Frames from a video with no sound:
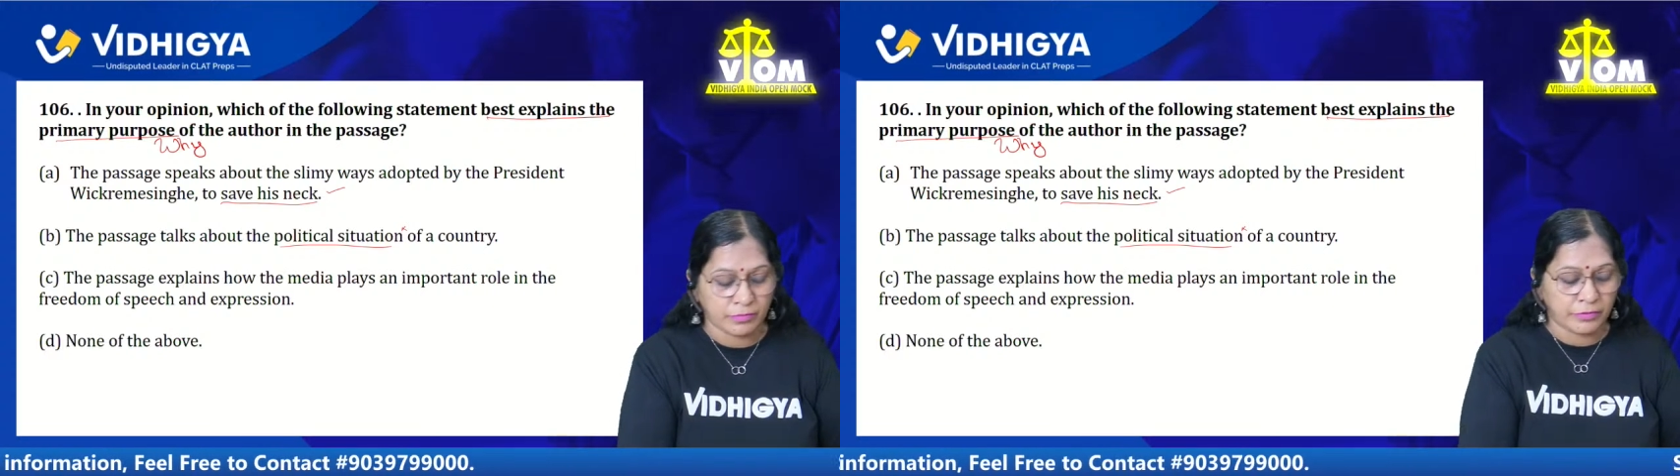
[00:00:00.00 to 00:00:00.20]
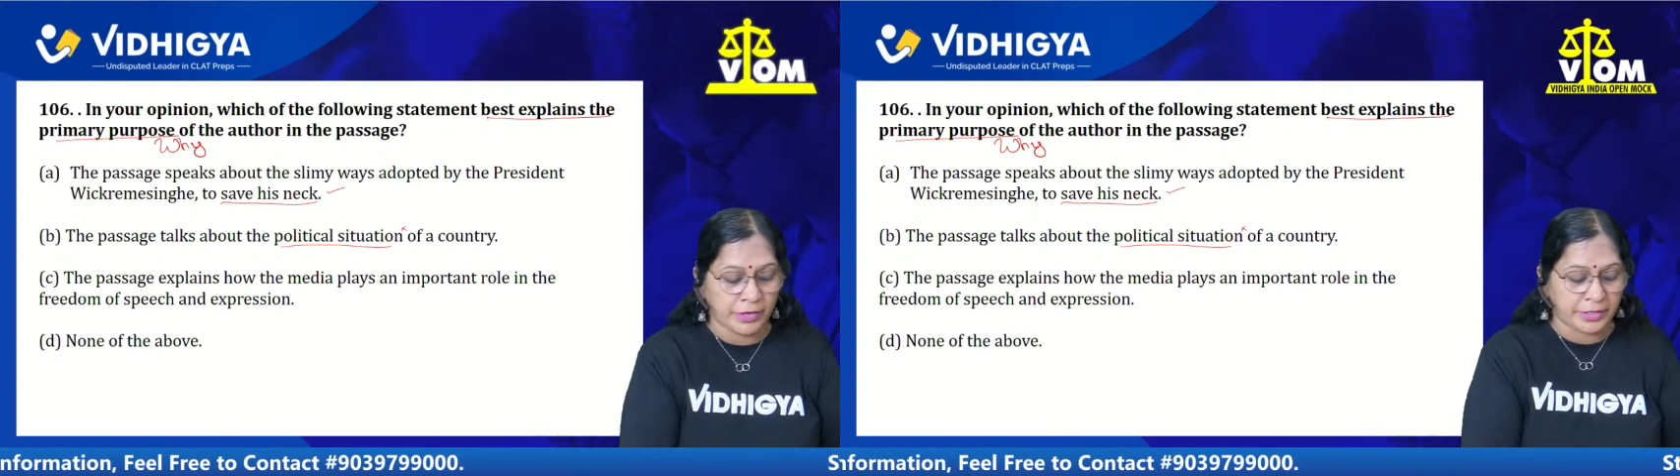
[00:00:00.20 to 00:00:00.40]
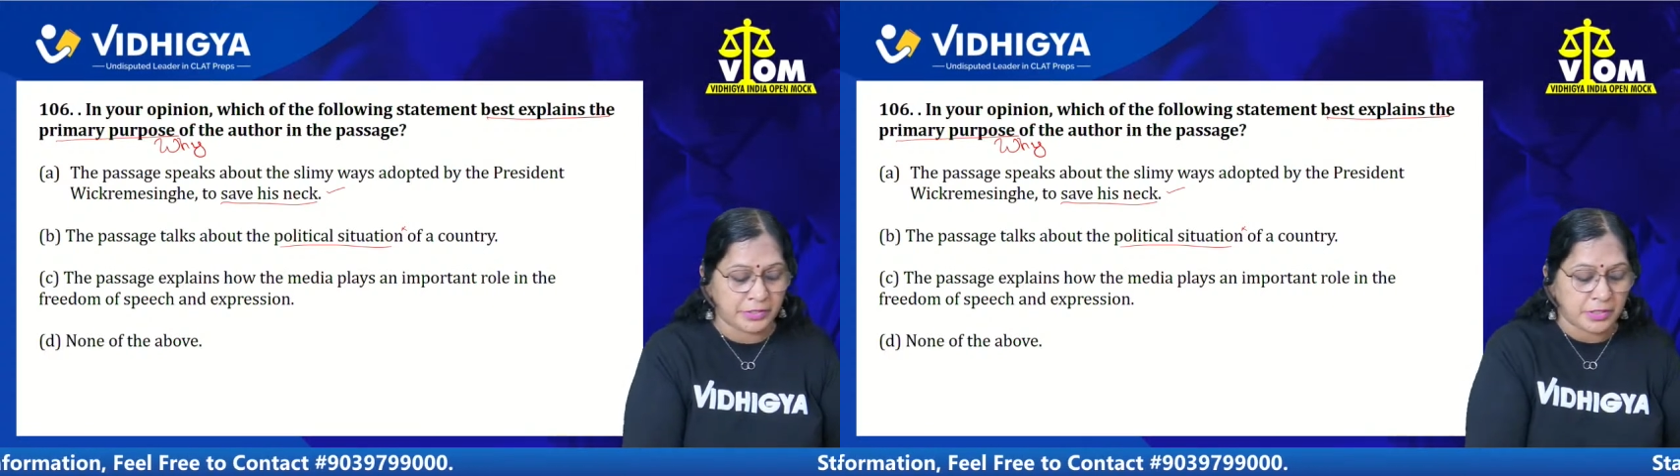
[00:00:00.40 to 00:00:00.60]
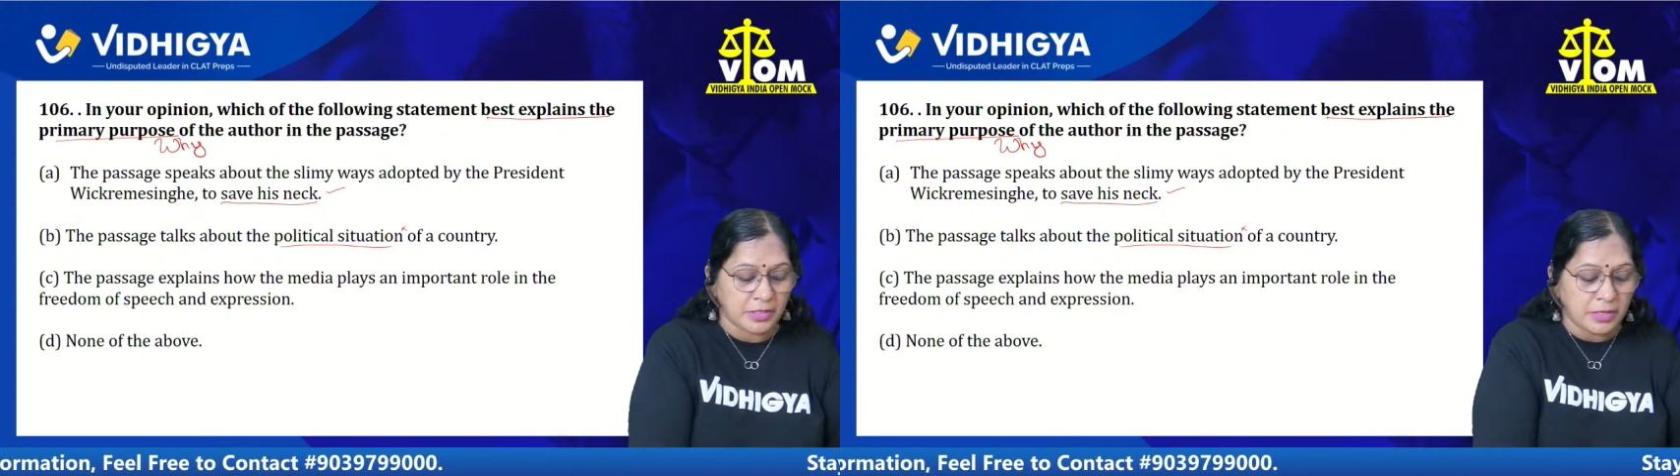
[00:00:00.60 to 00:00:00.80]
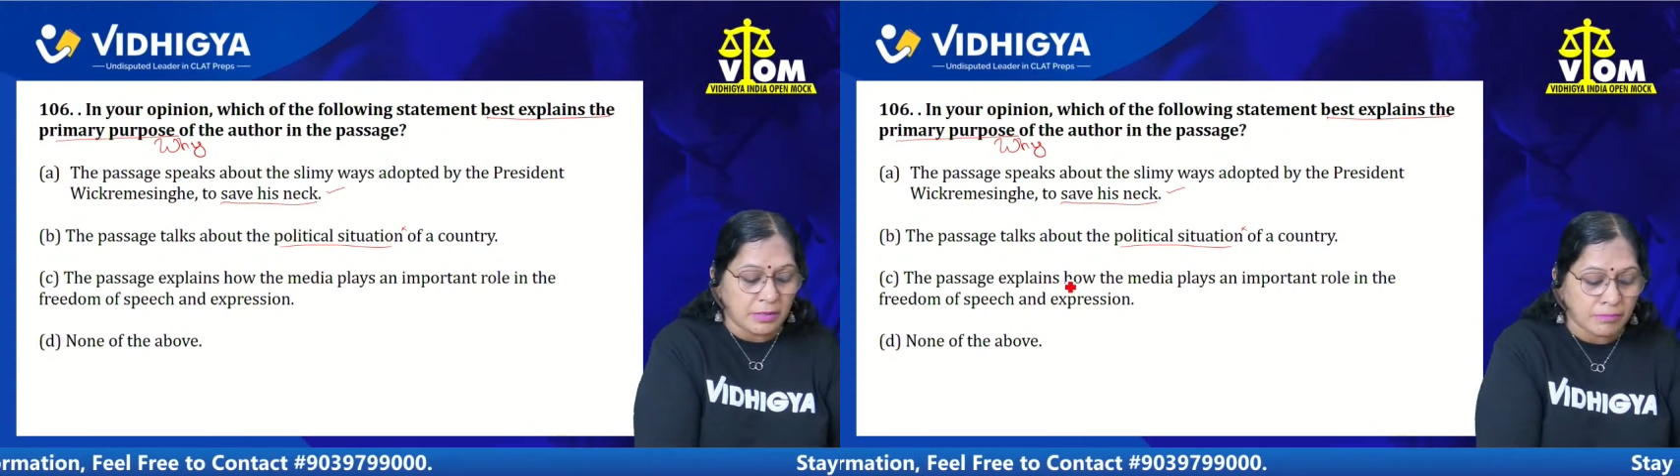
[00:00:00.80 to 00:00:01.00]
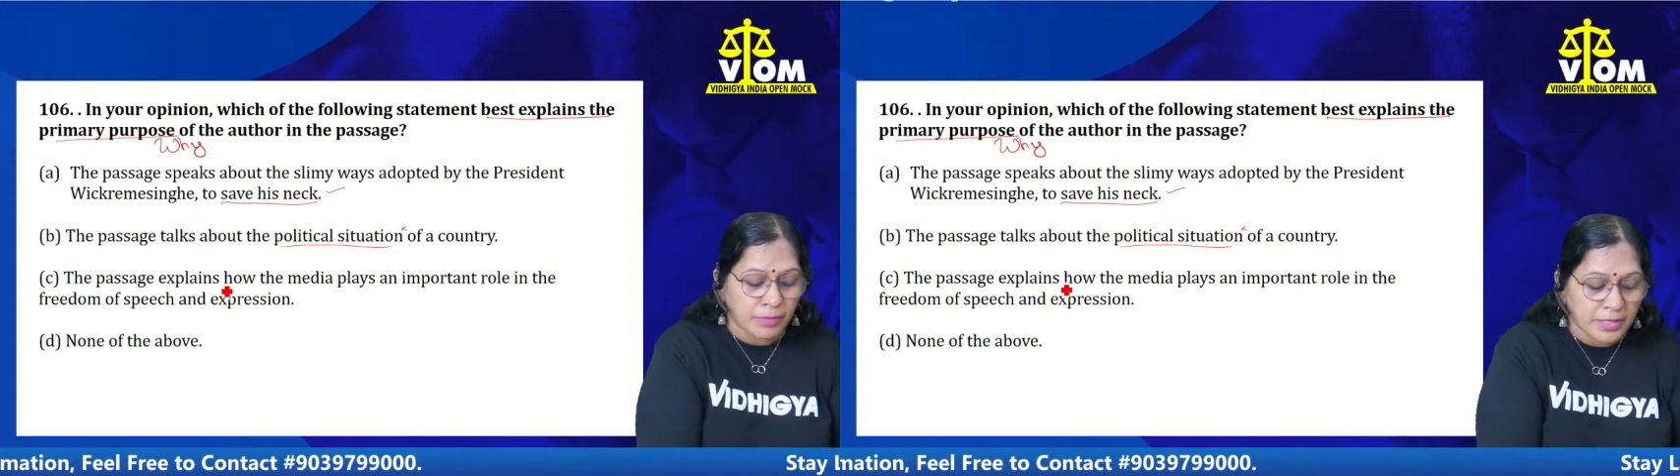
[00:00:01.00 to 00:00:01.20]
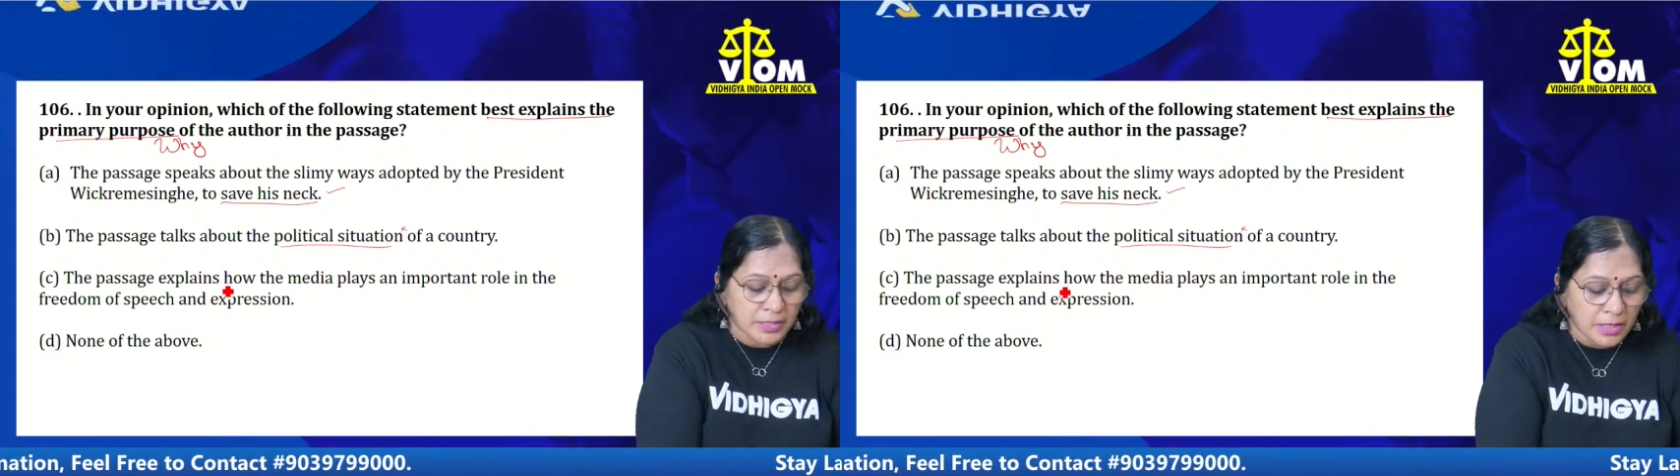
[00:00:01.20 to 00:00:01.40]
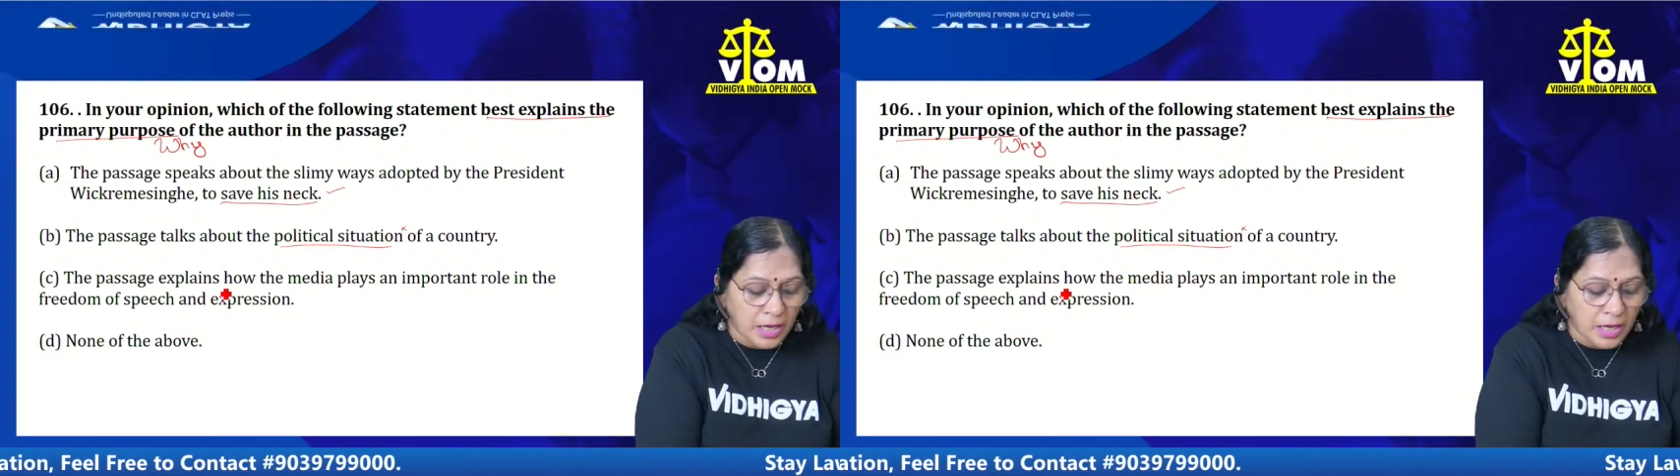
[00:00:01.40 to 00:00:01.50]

right? But